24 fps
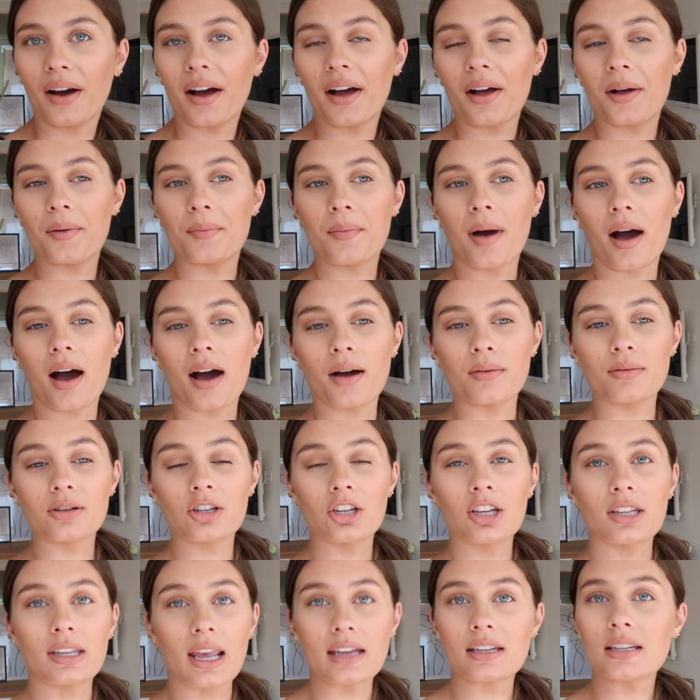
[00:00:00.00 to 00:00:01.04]
I
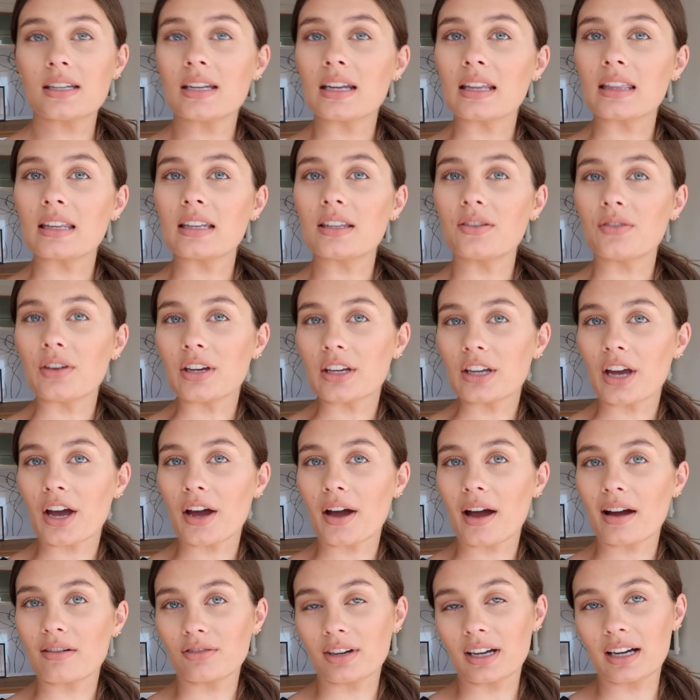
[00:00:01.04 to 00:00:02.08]
was just editing this video
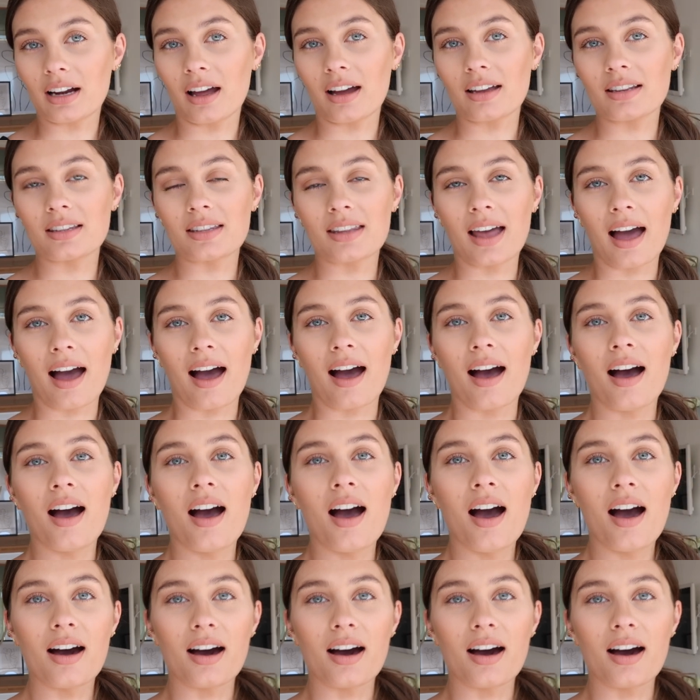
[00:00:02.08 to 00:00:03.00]
and realised that